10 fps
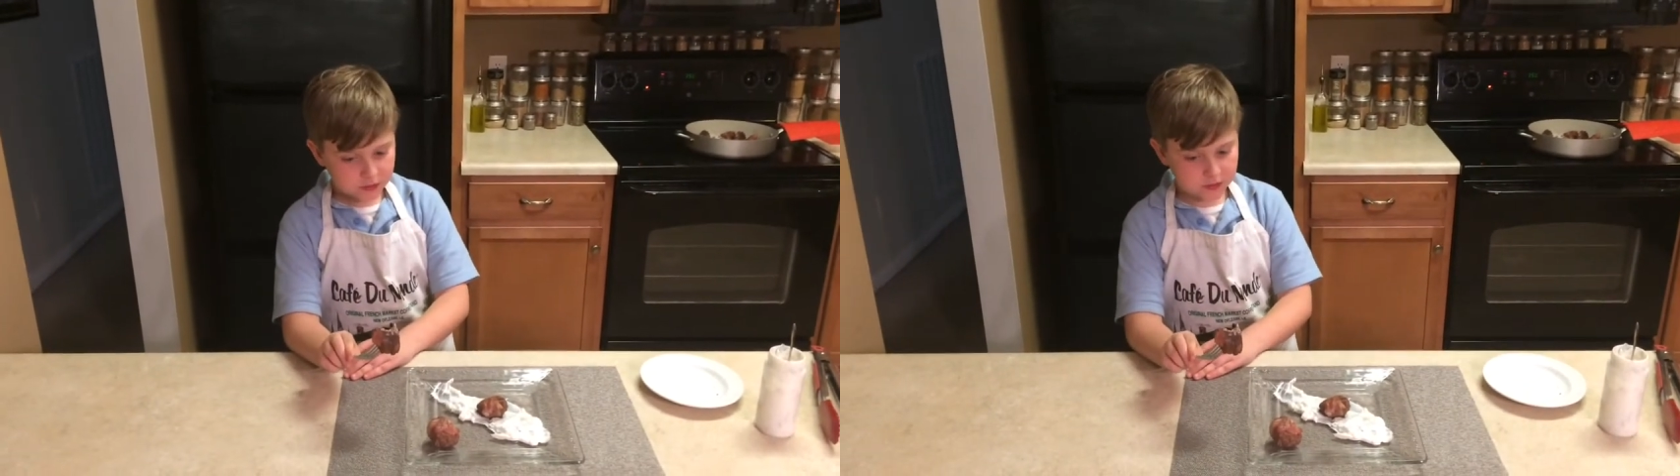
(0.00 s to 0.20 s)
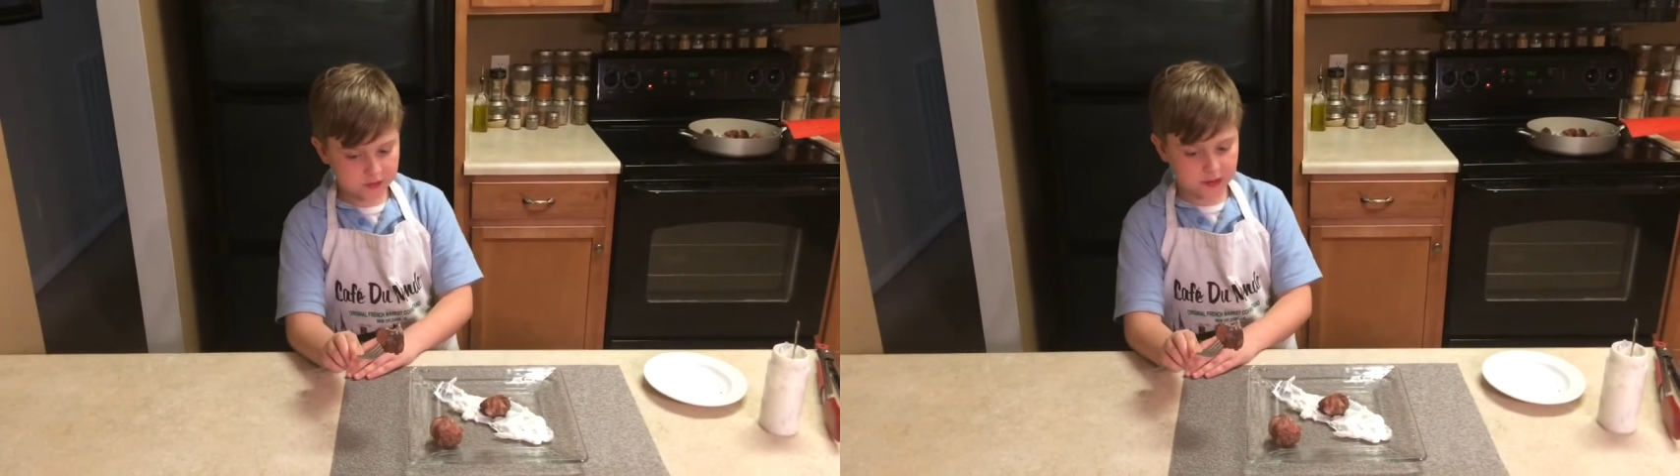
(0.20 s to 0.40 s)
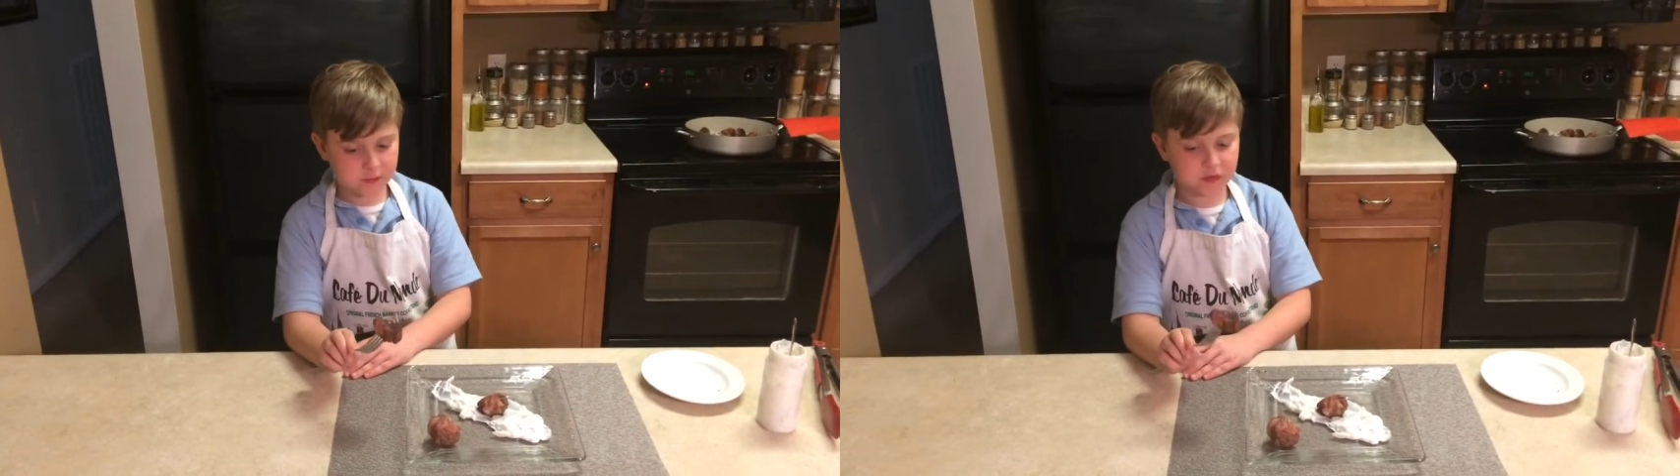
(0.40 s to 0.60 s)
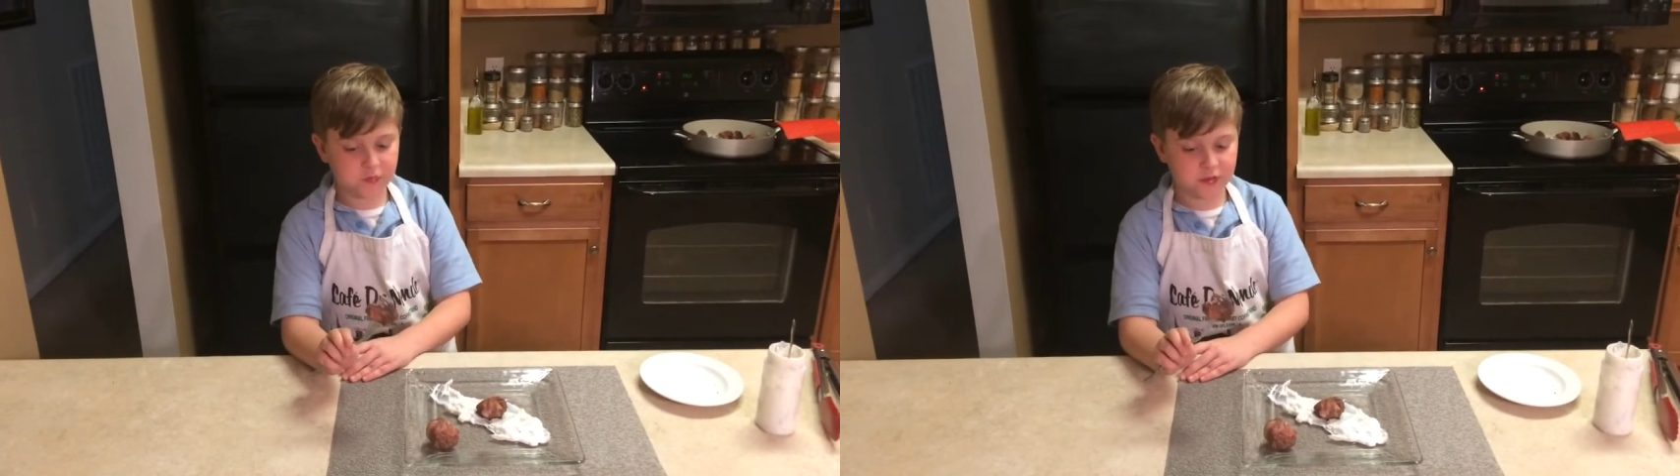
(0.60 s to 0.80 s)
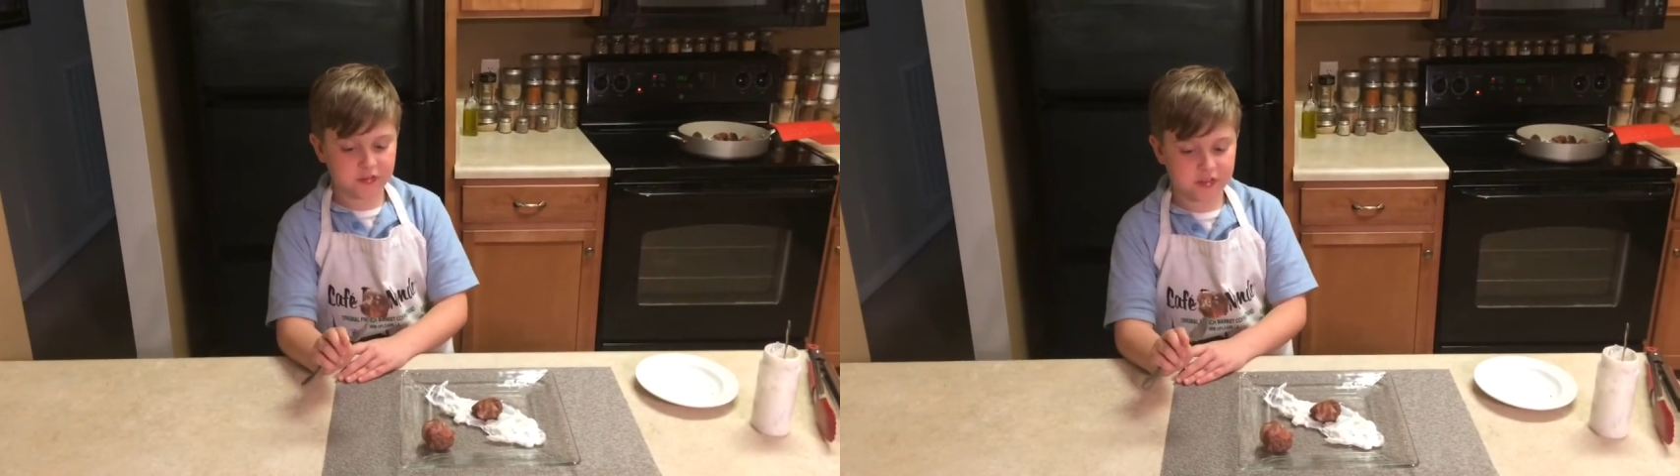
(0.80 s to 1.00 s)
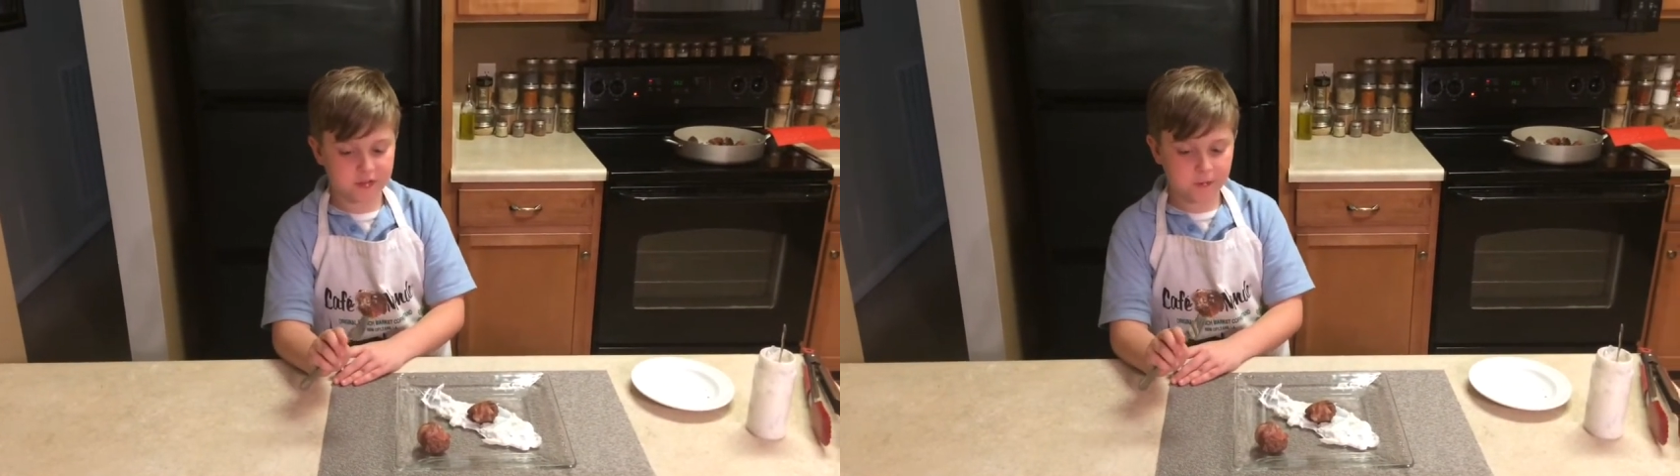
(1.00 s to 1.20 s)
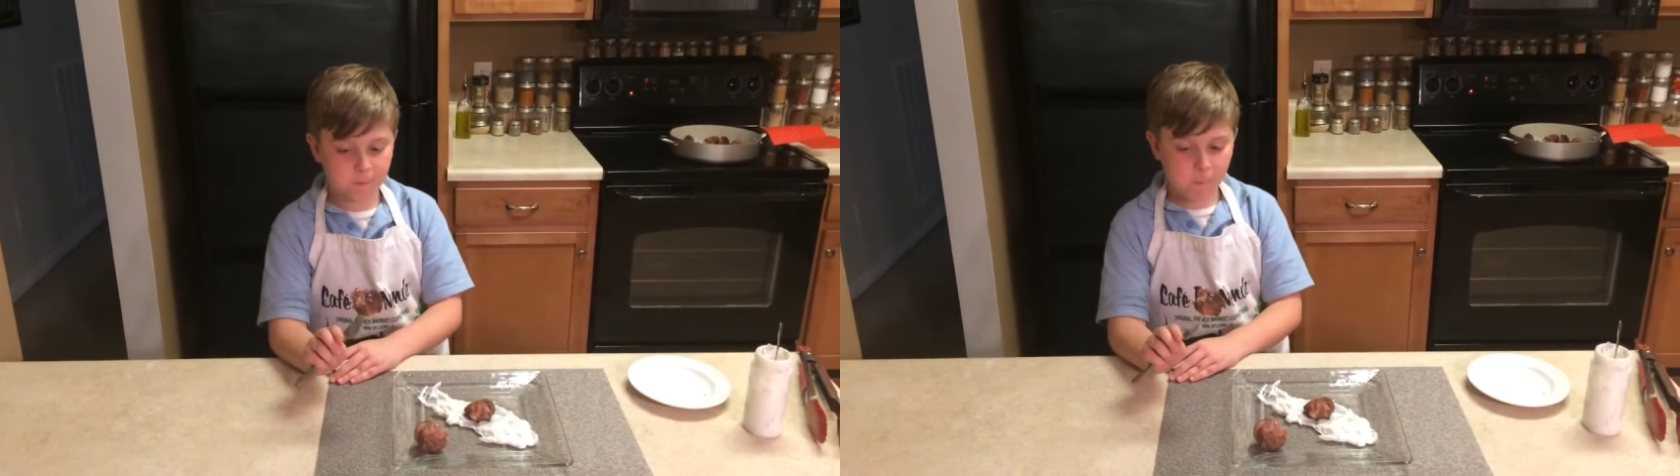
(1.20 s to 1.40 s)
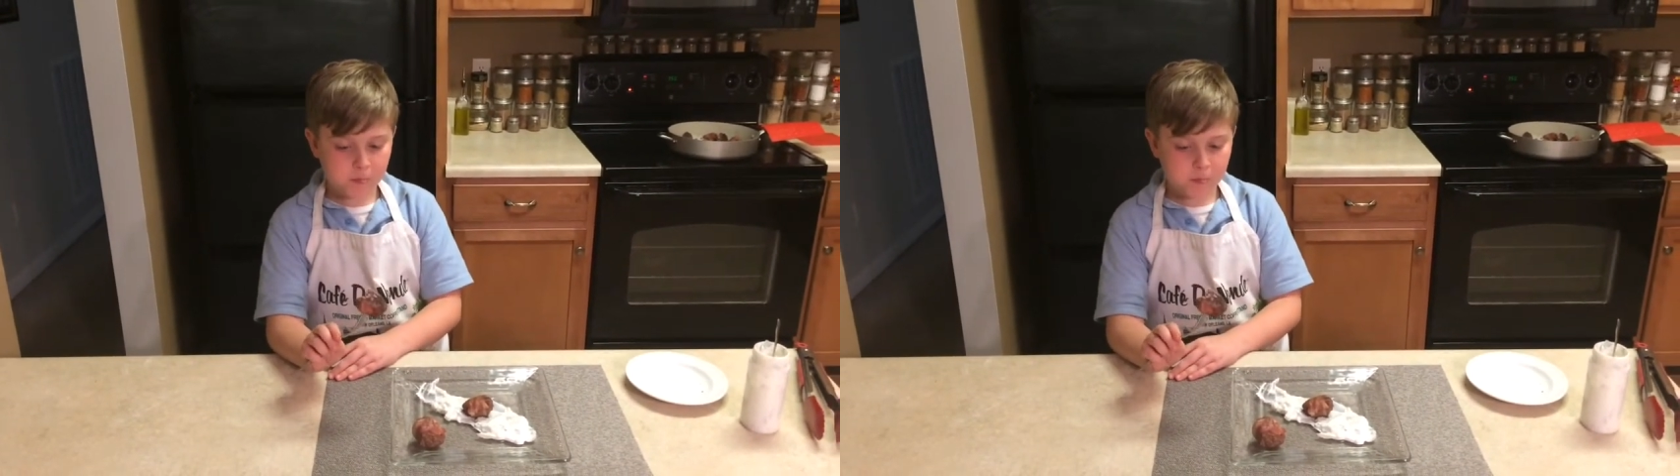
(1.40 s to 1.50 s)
the lamb is very tender